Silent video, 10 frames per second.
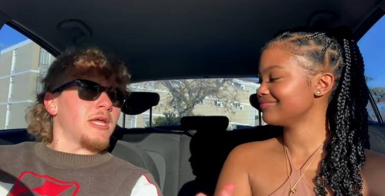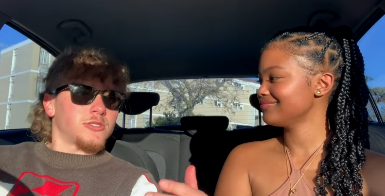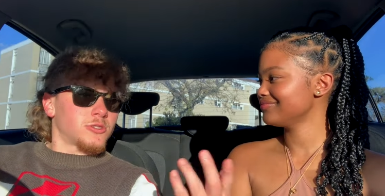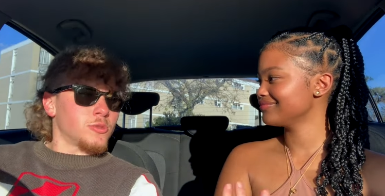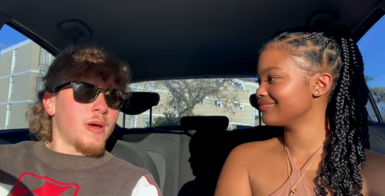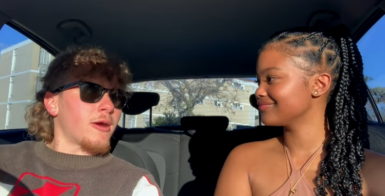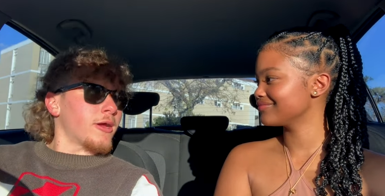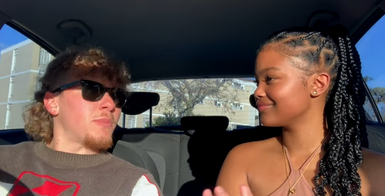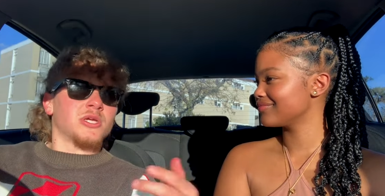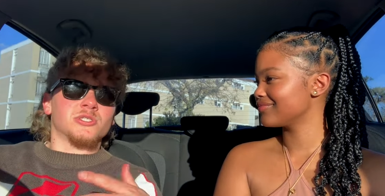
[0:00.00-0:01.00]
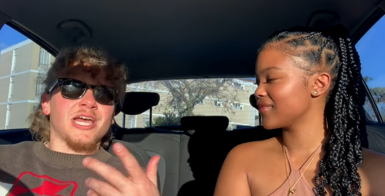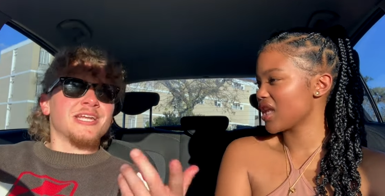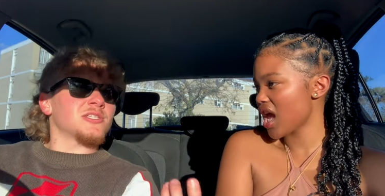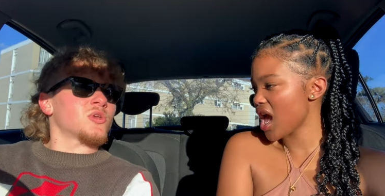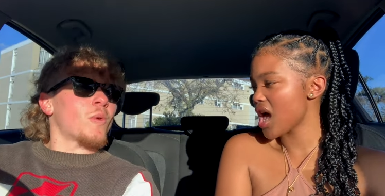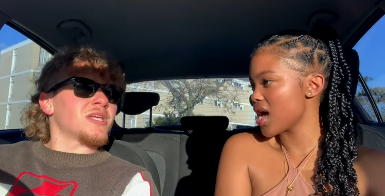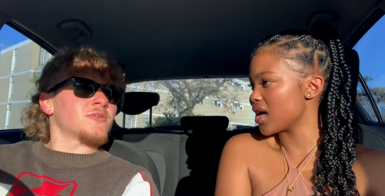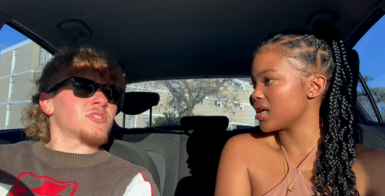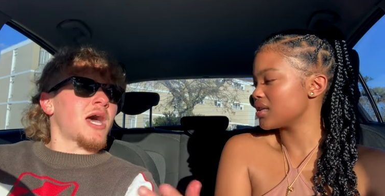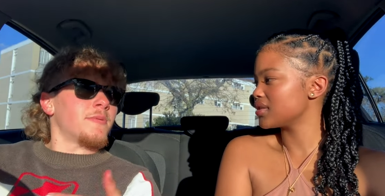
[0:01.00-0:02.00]
Speaker 1: it's to marry because dating yeah. is a waste
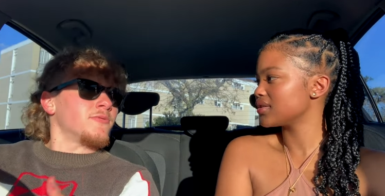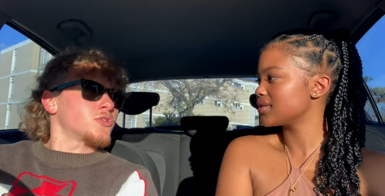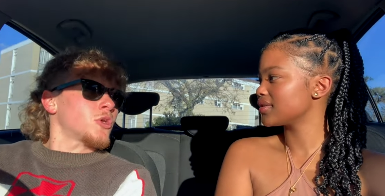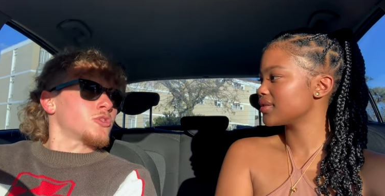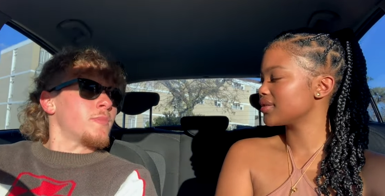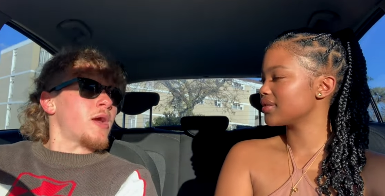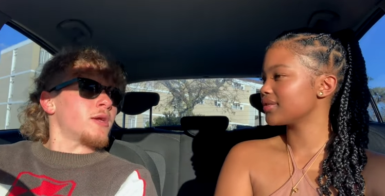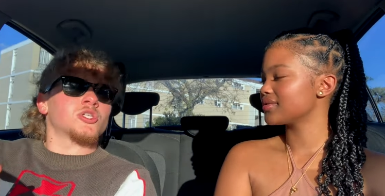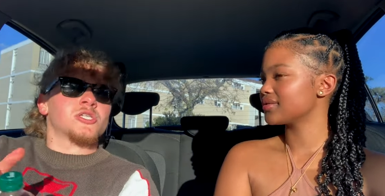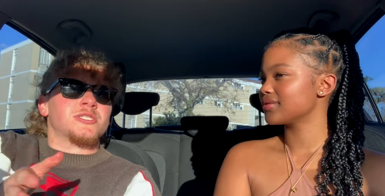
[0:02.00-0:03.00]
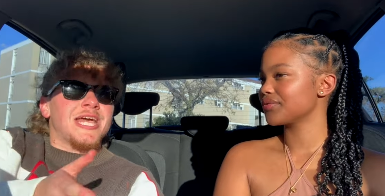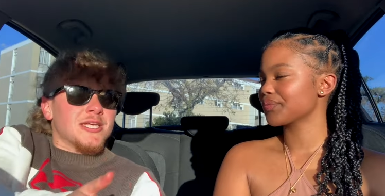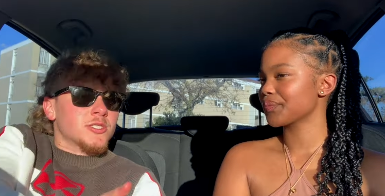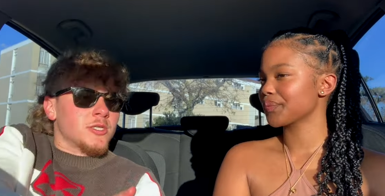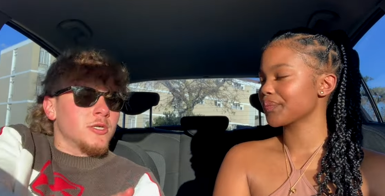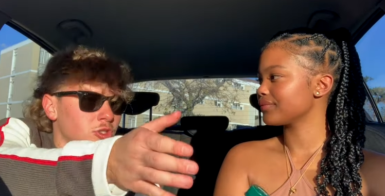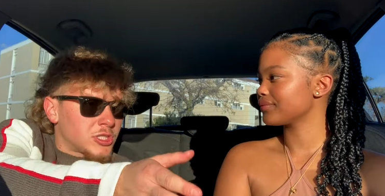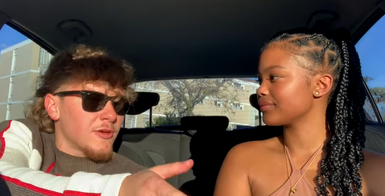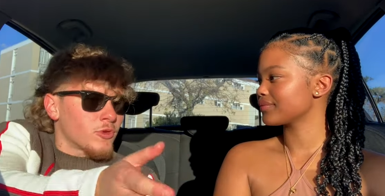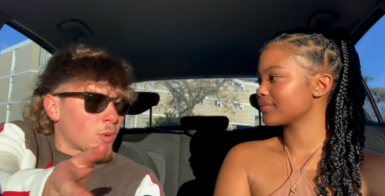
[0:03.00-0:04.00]
of time if it's not to marry it's a tester to
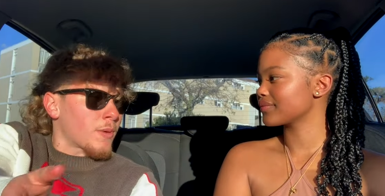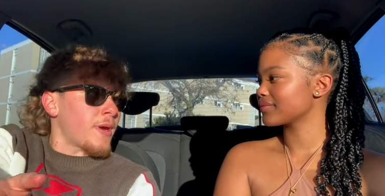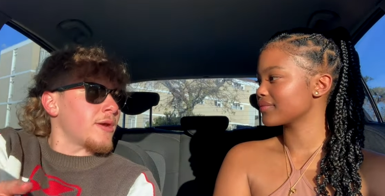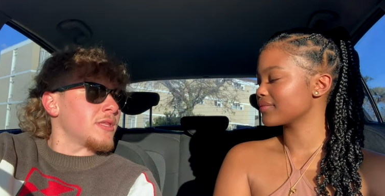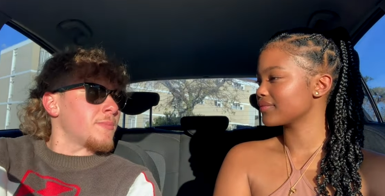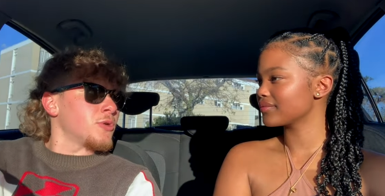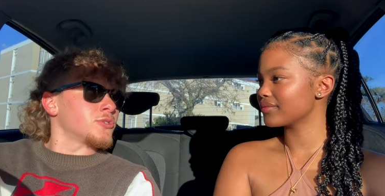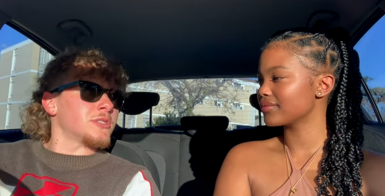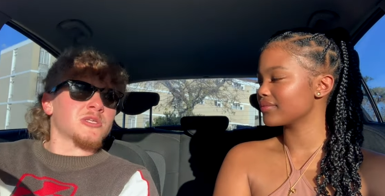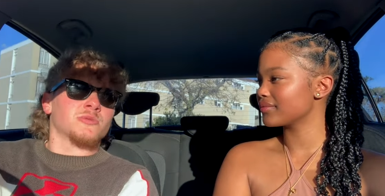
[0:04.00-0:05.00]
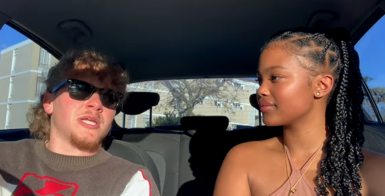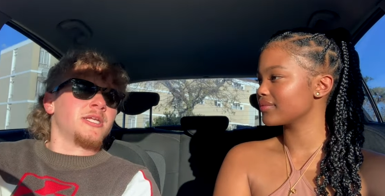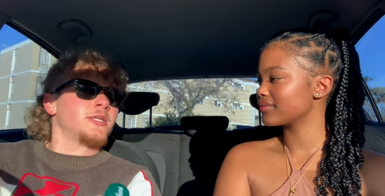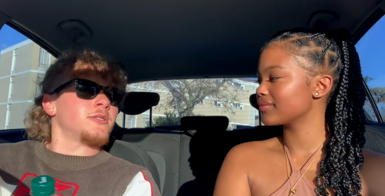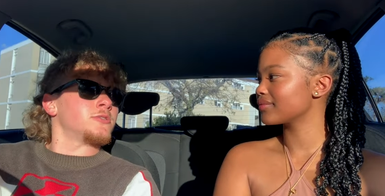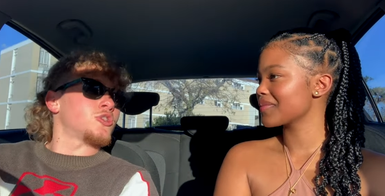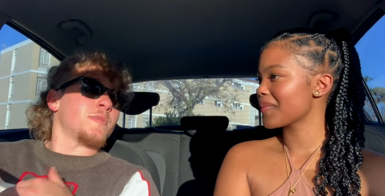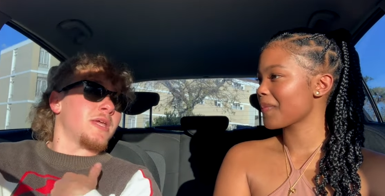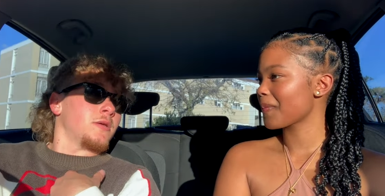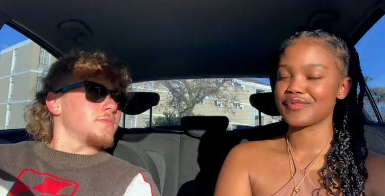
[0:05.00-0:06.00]
see if you want to marry that person person. That's what dating is to
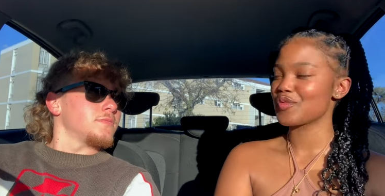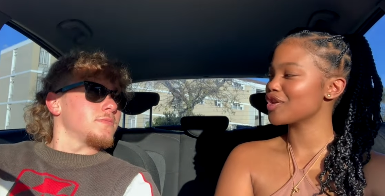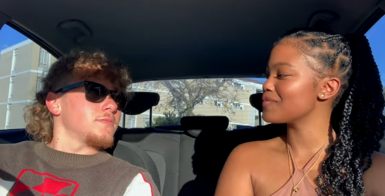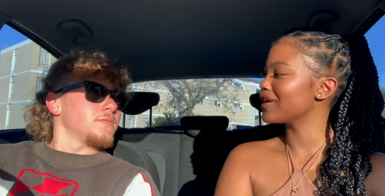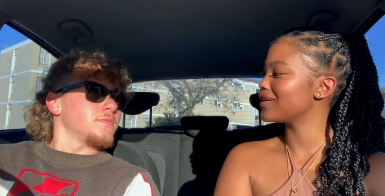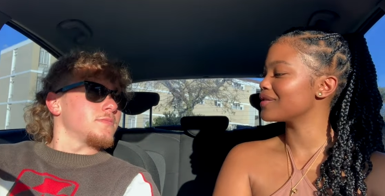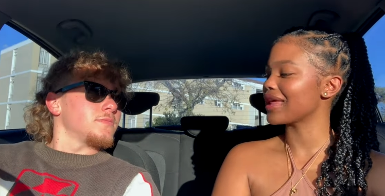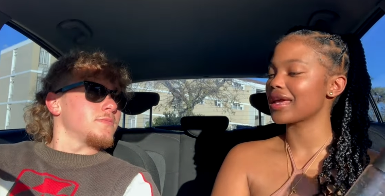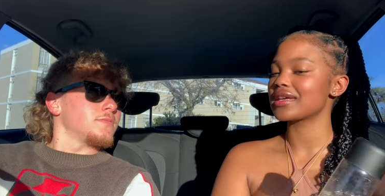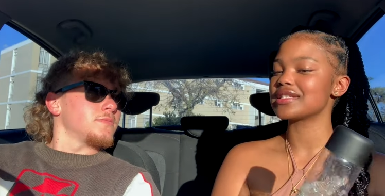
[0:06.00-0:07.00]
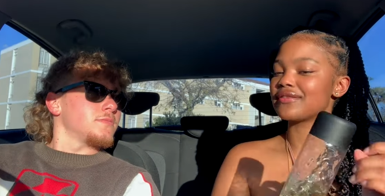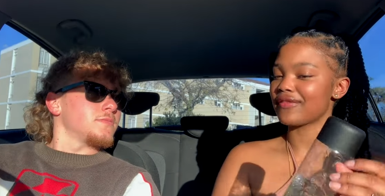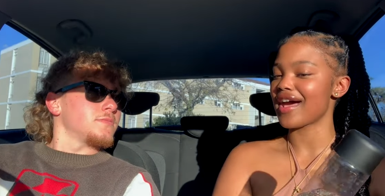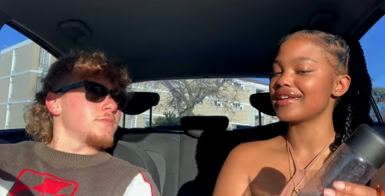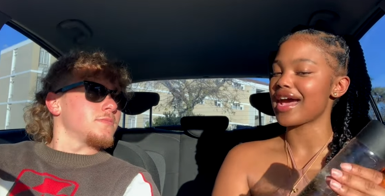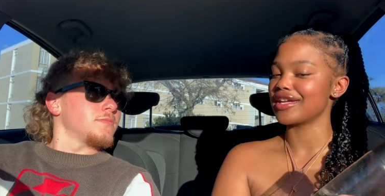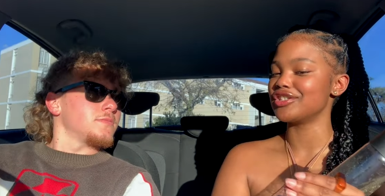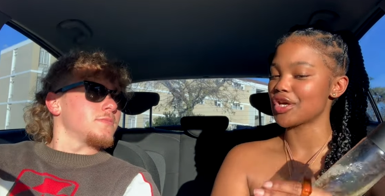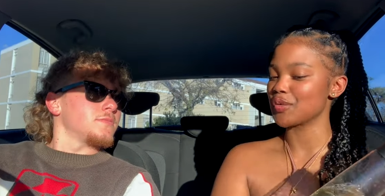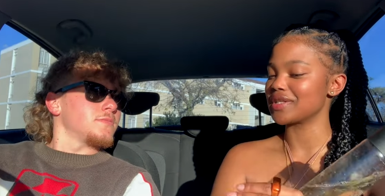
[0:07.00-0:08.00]
me.
Speaker 2: What do you mean? Like, define I
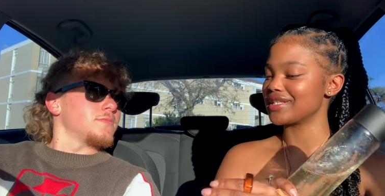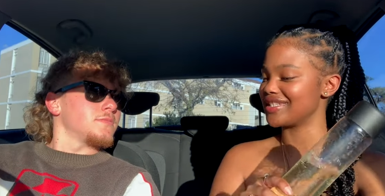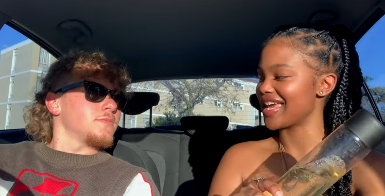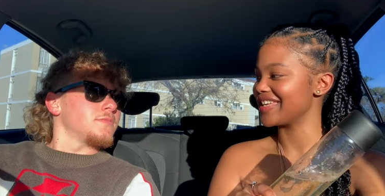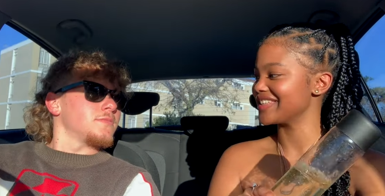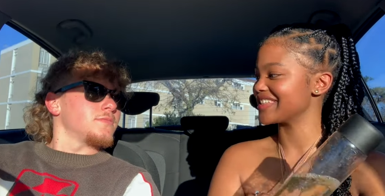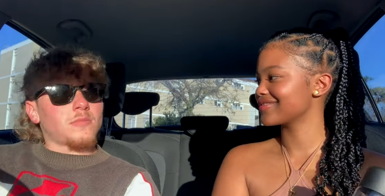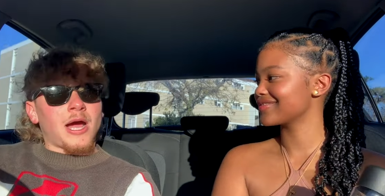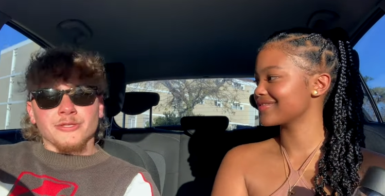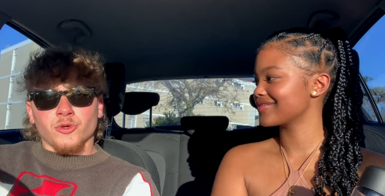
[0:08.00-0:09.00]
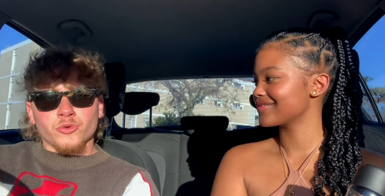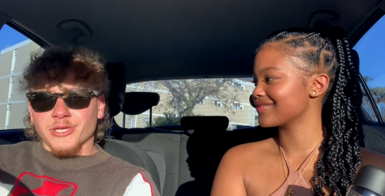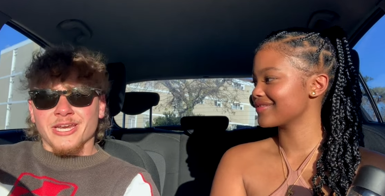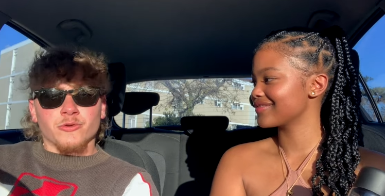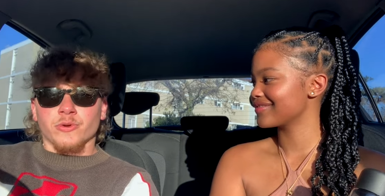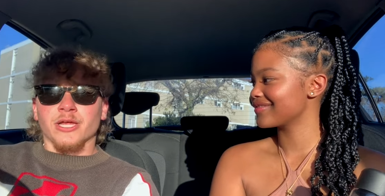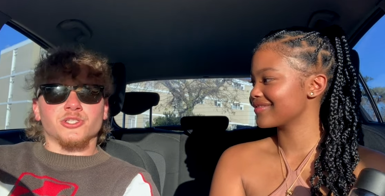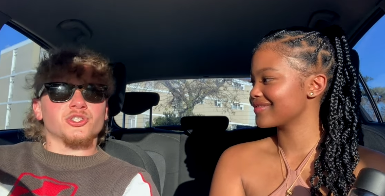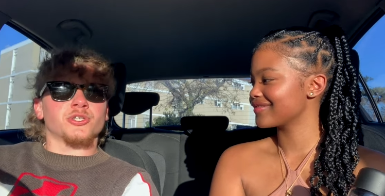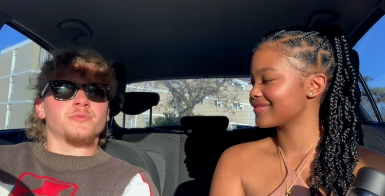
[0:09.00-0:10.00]
don't date.
Speaker 1: I don't get in
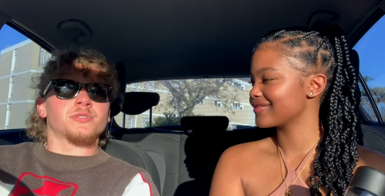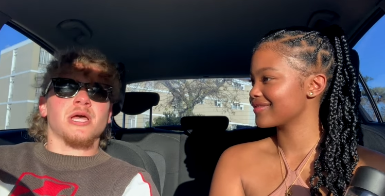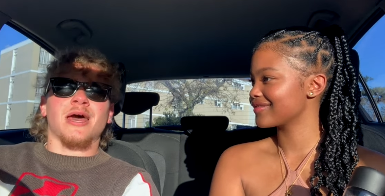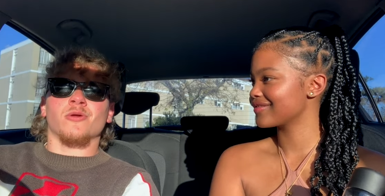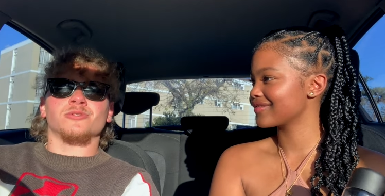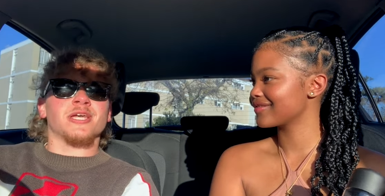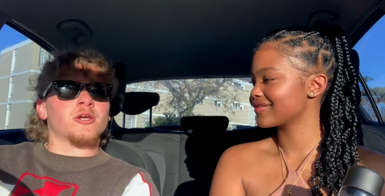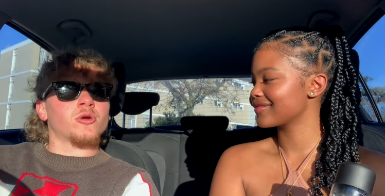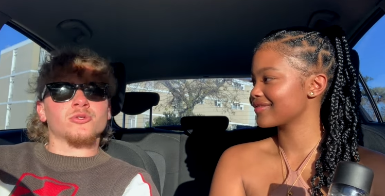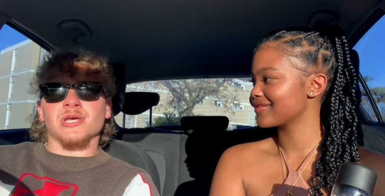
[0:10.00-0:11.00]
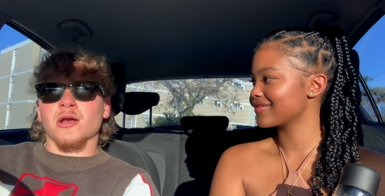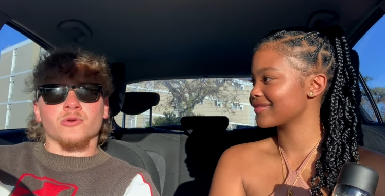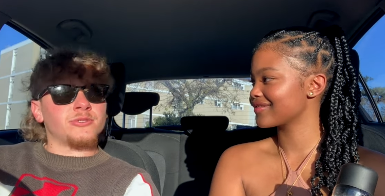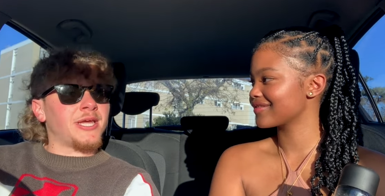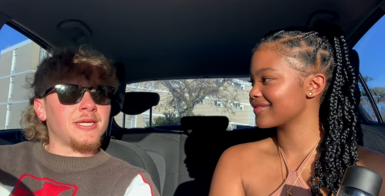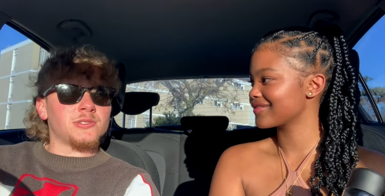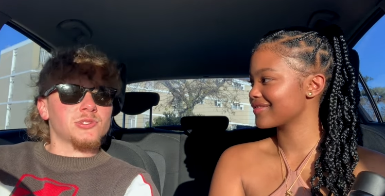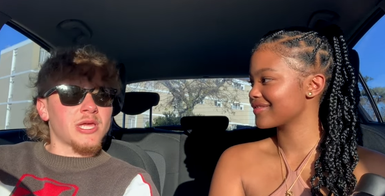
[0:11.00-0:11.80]
relationships. I don't take girls out on dates